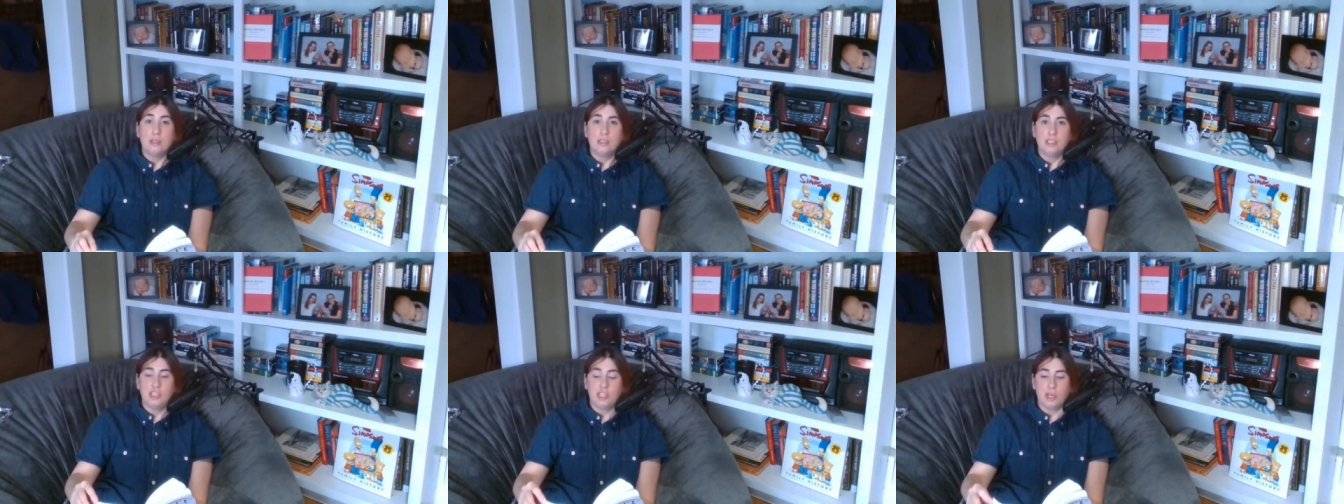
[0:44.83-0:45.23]

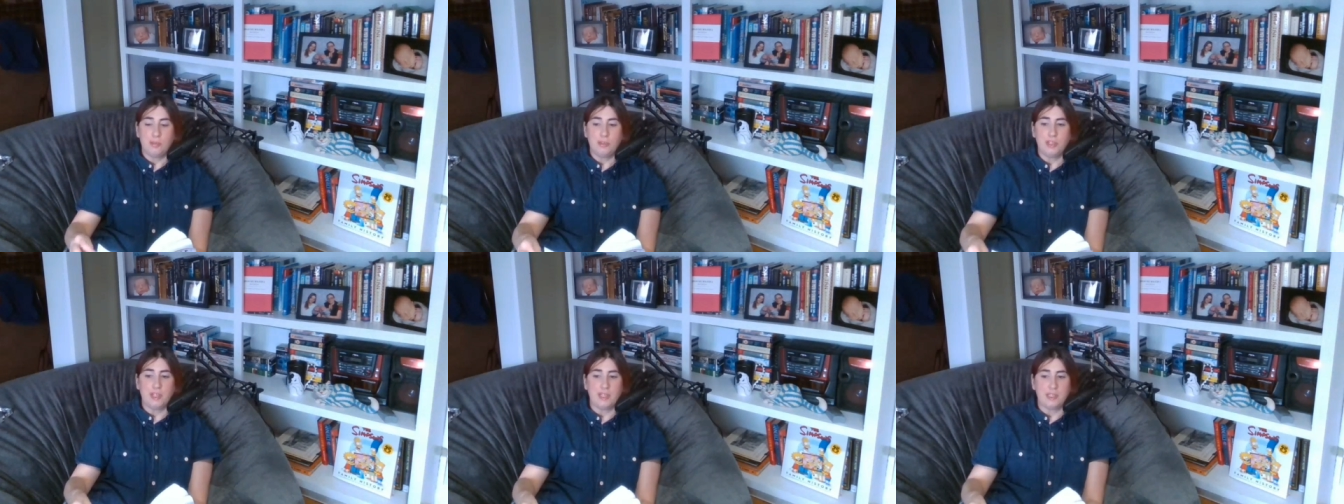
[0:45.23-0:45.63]

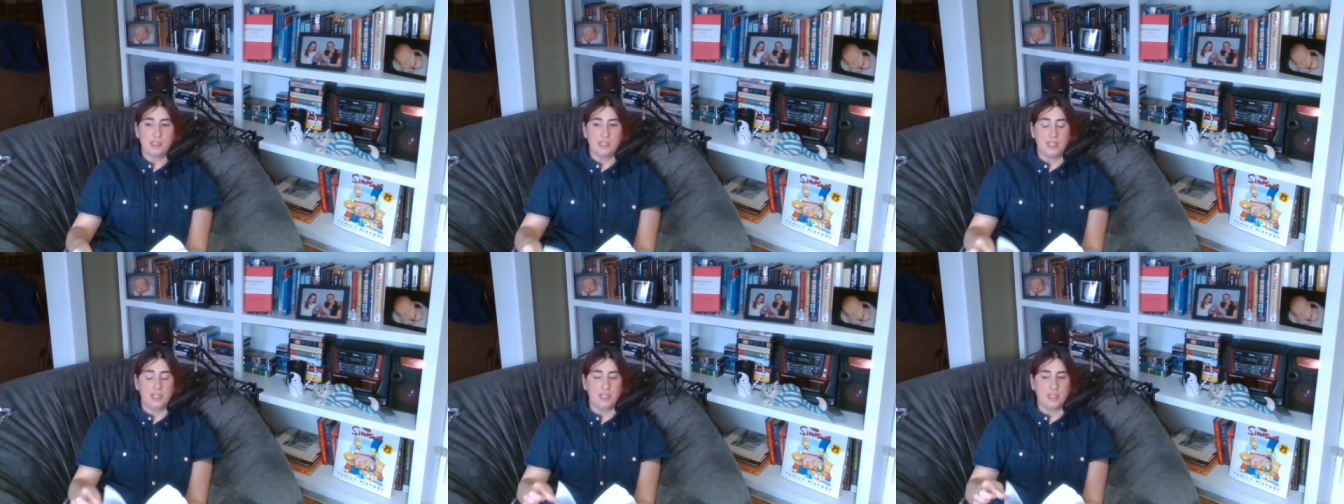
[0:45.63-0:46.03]
Chapter
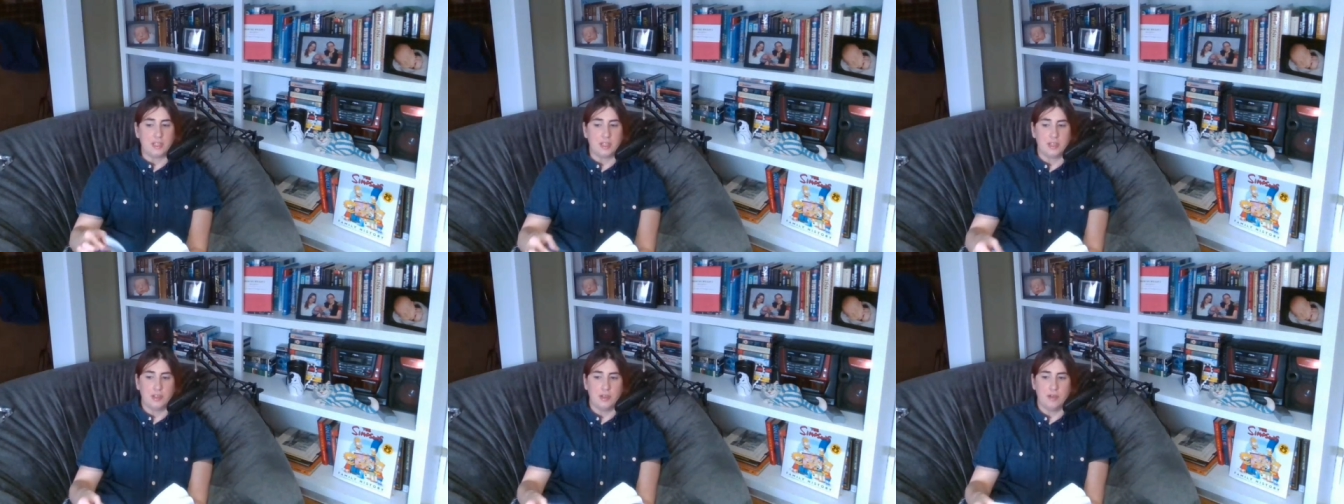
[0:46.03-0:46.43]
18,
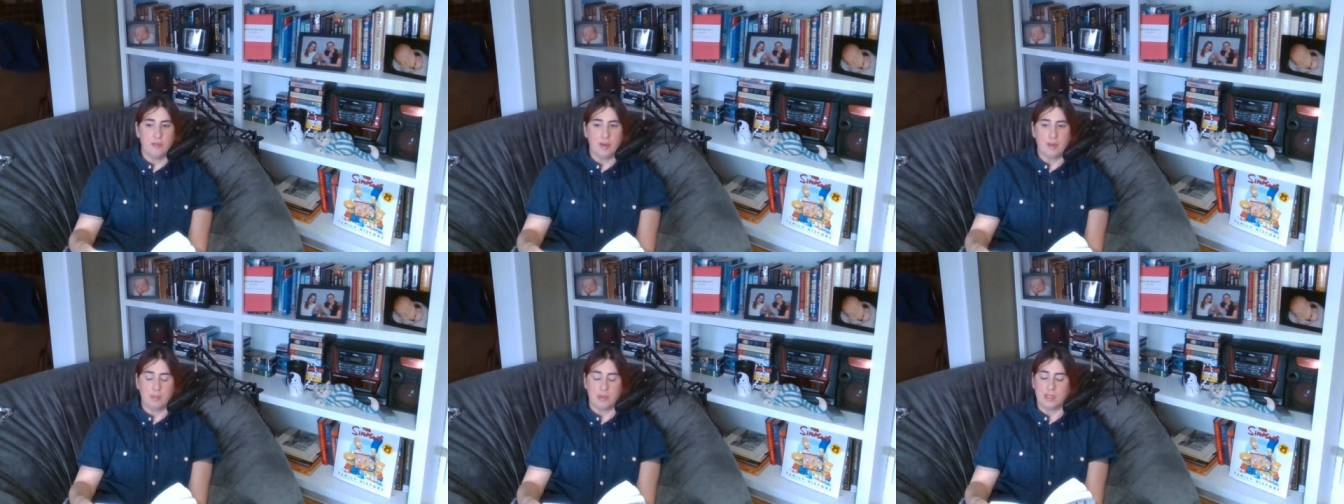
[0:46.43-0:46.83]

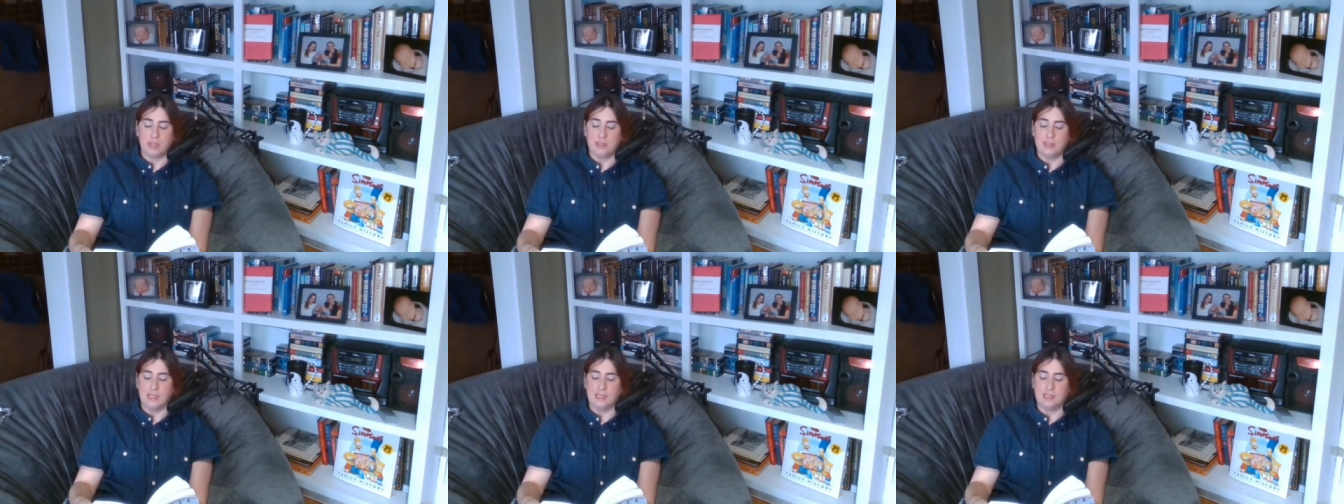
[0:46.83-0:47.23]
November
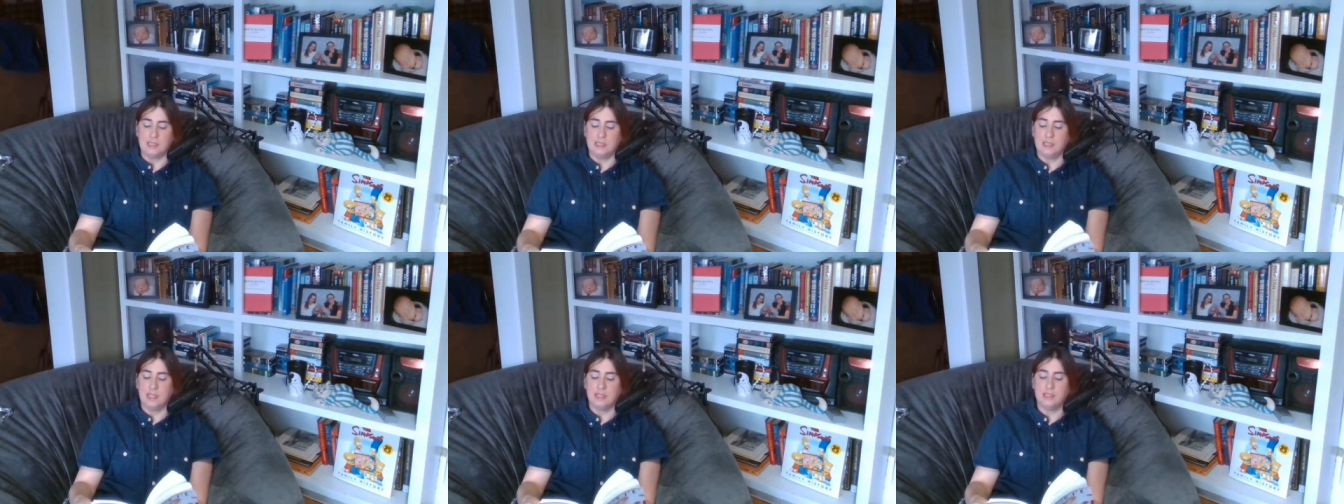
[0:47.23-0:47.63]

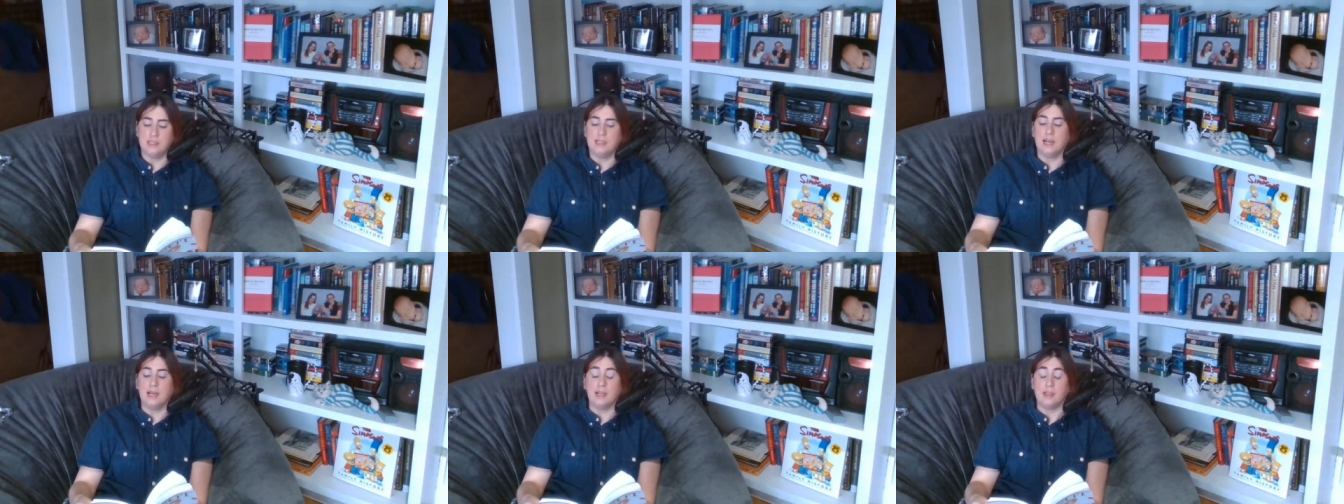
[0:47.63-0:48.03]

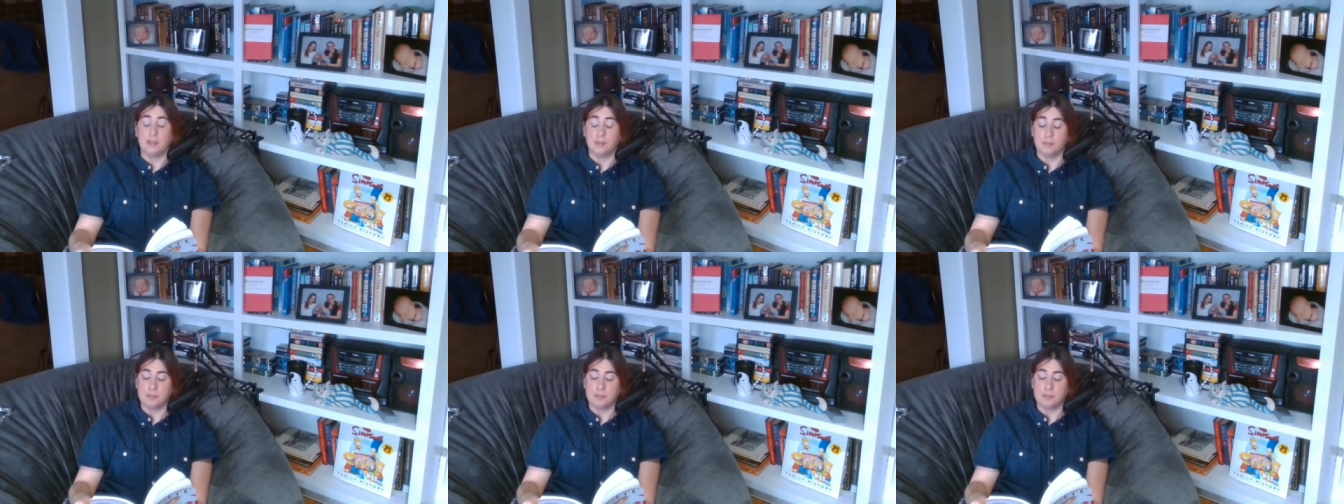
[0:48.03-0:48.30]
1999.